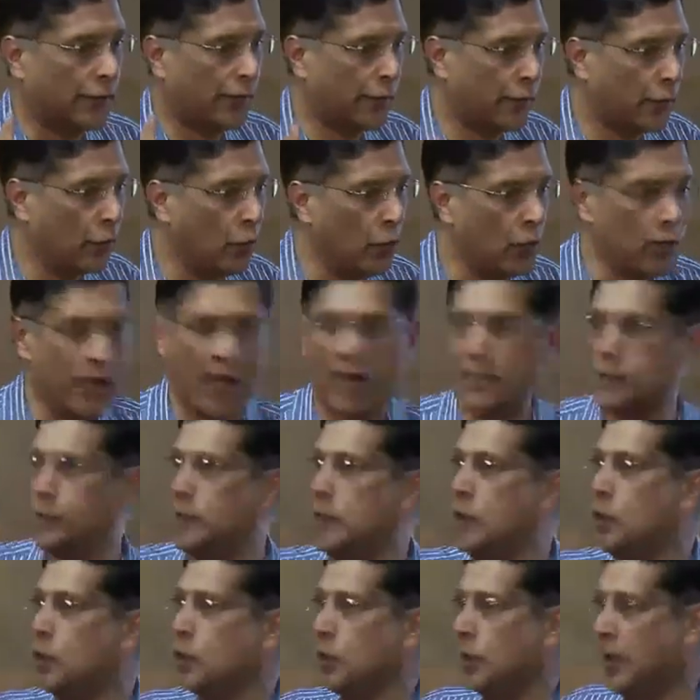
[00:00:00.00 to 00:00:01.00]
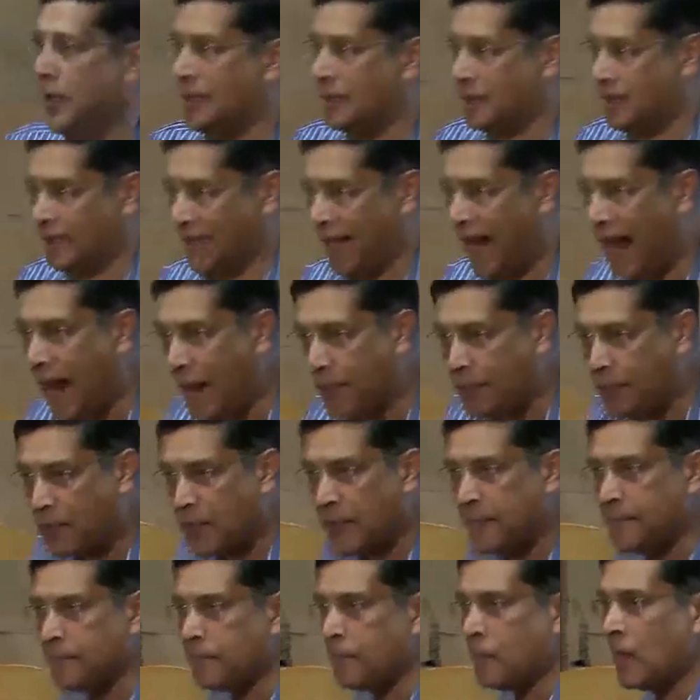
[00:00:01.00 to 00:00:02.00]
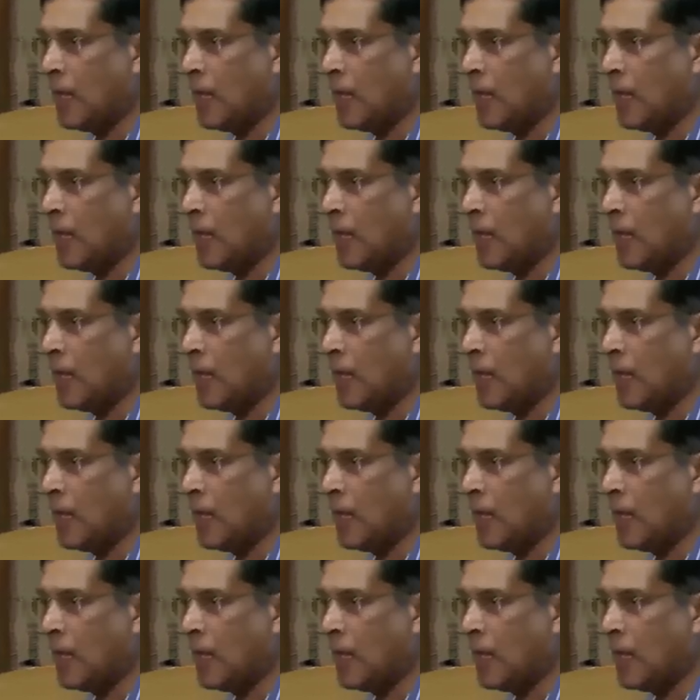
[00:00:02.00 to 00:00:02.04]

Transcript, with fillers: of food, as we know, it's capped.